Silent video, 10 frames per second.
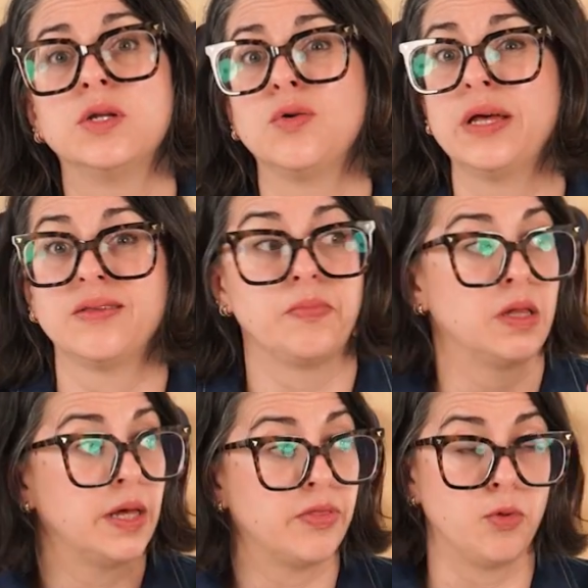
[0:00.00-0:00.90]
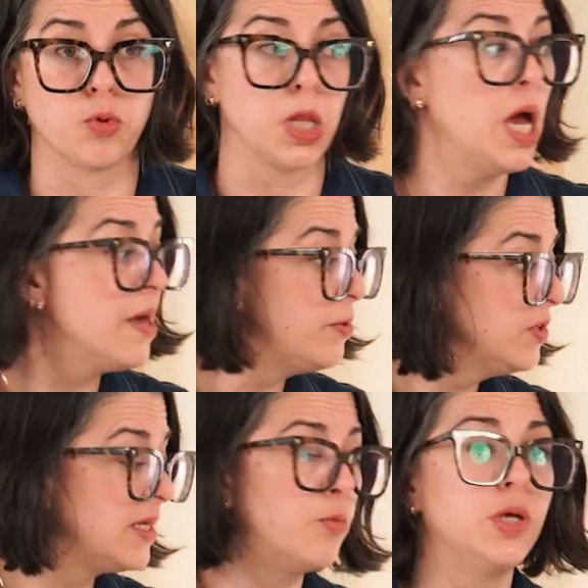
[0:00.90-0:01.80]
you know, like something like the
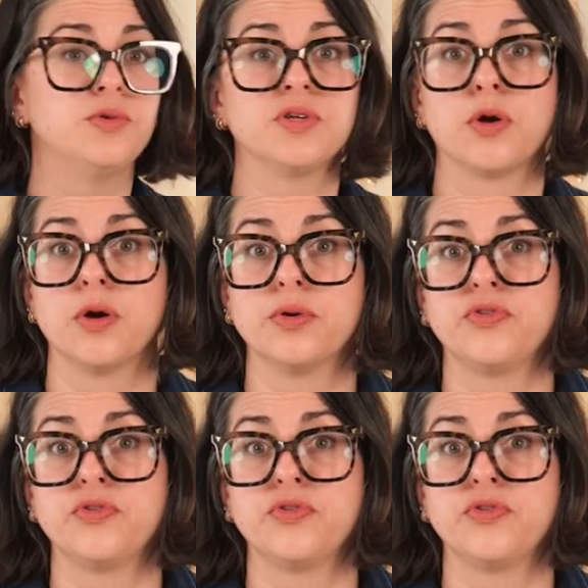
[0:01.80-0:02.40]
Reliables that we use in our